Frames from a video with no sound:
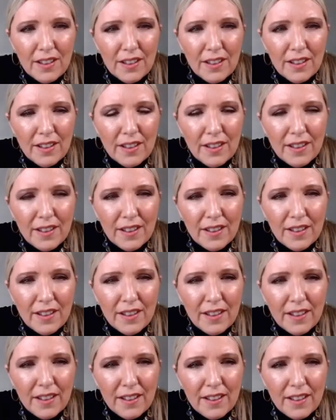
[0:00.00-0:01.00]

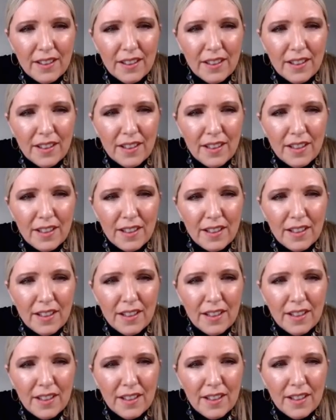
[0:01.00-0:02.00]

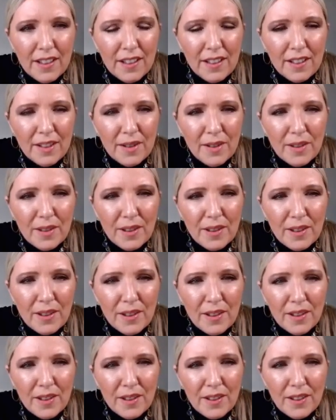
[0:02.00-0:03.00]

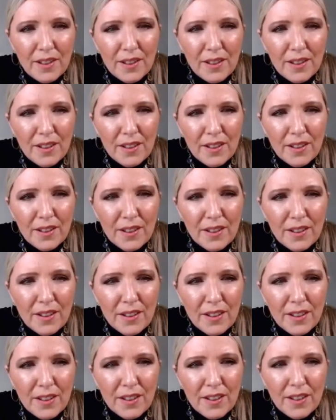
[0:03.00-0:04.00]

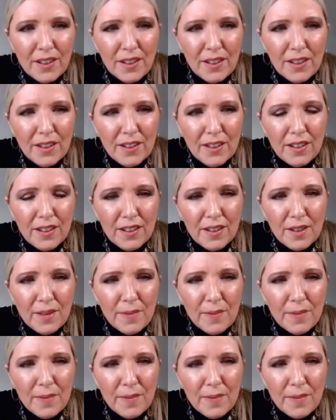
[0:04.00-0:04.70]
The person shown says nothing.